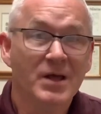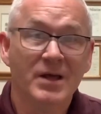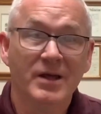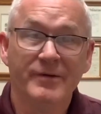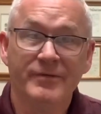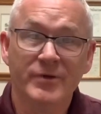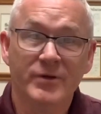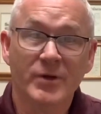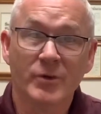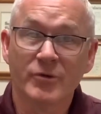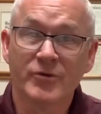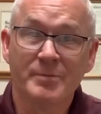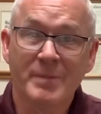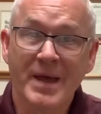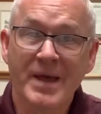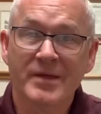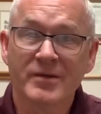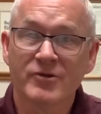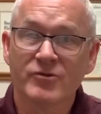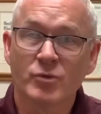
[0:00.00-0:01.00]
If you know
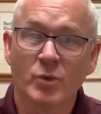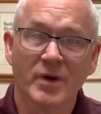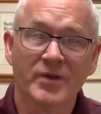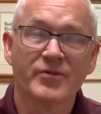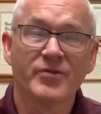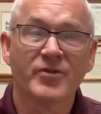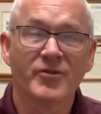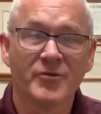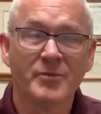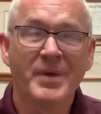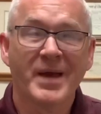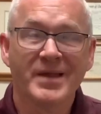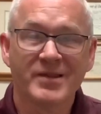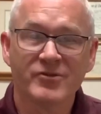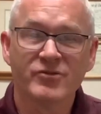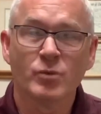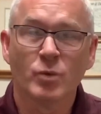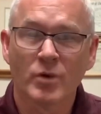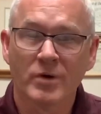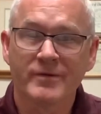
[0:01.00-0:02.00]
Spanish, what's the
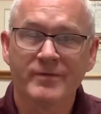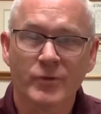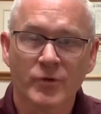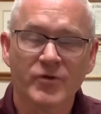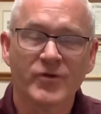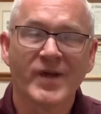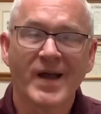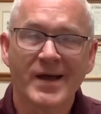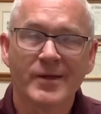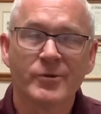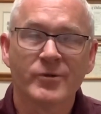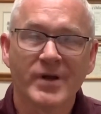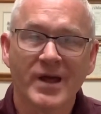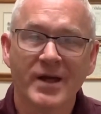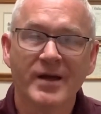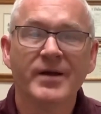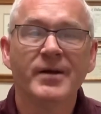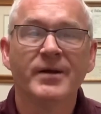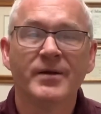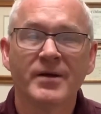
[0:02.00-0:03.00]
Spanish word for
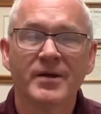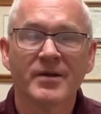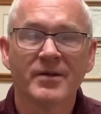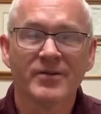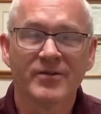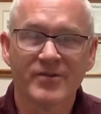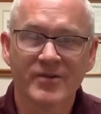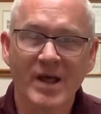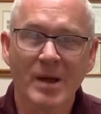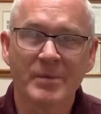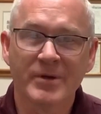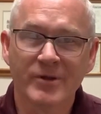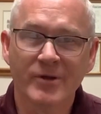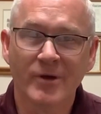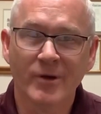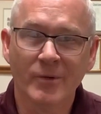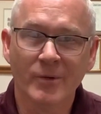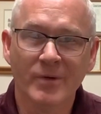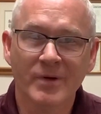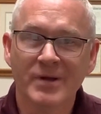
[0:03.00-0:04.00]
Saturday?
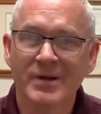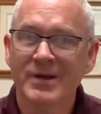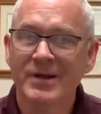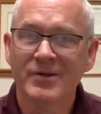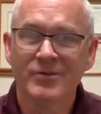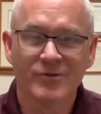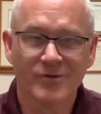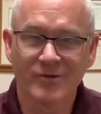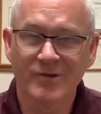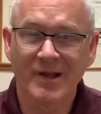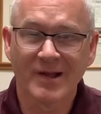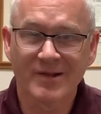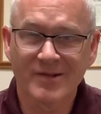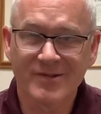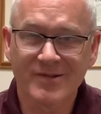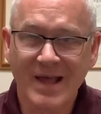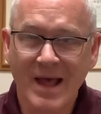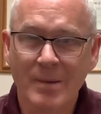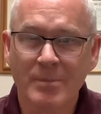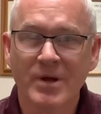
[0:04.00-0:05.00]
Sabado, just like
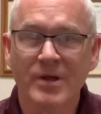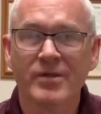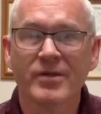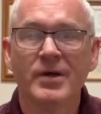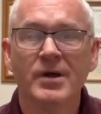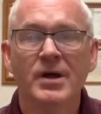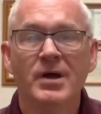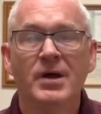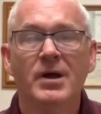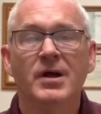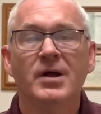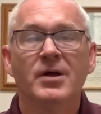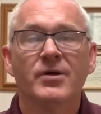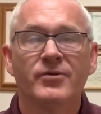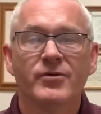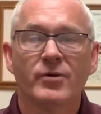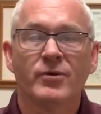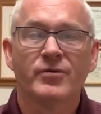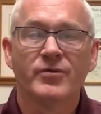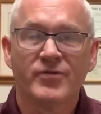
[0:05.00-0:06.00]
Sabbath.
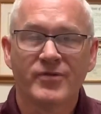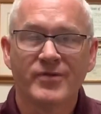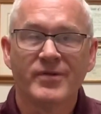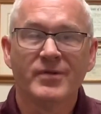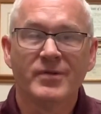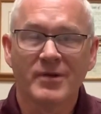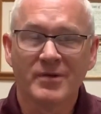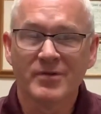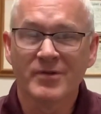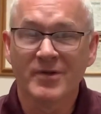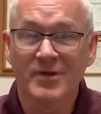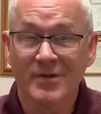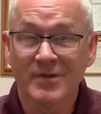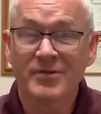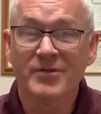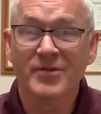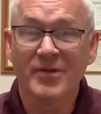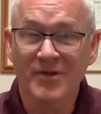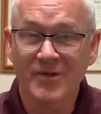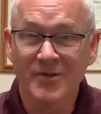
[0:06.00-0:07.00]
So
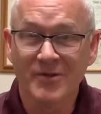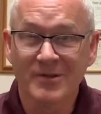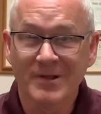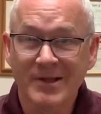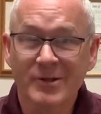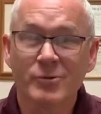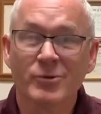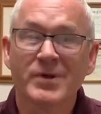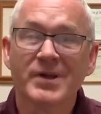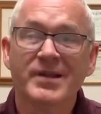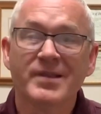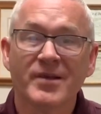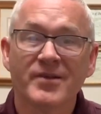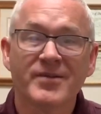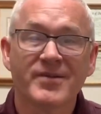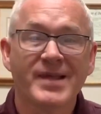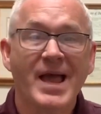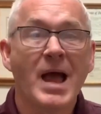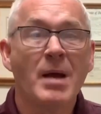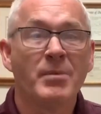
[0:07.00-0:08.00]
literally the
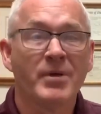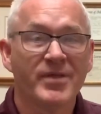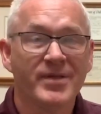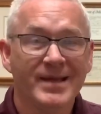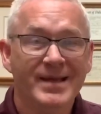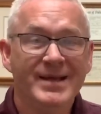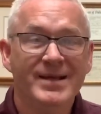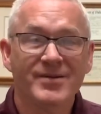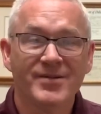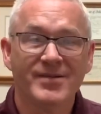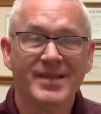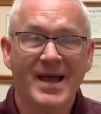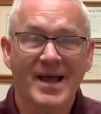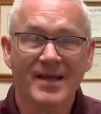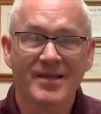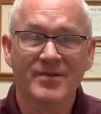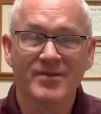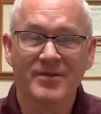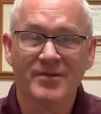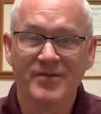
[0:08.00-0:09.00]
Sabbath is
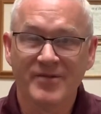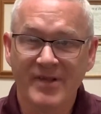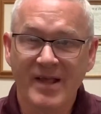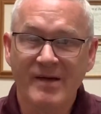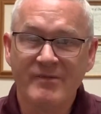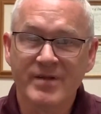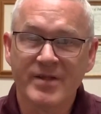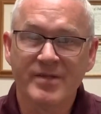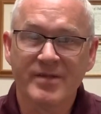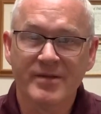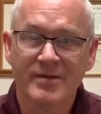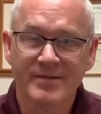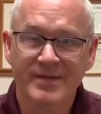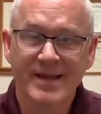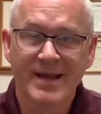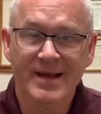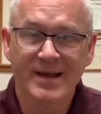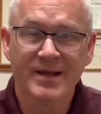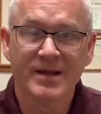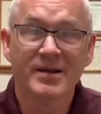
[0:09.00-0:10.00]
that seventh
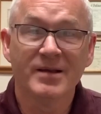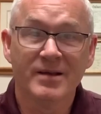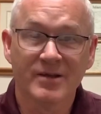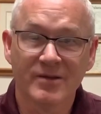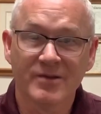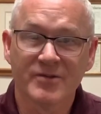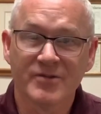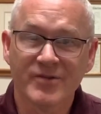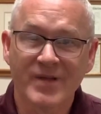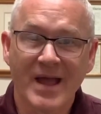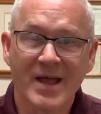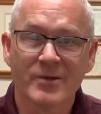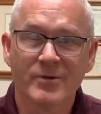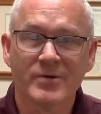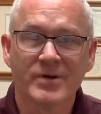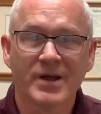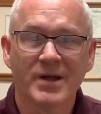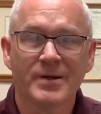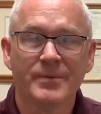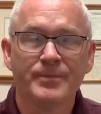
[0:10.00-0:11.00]
day. It is
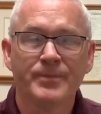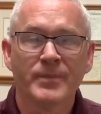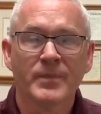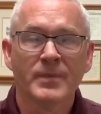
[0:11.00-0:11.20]
Saturday.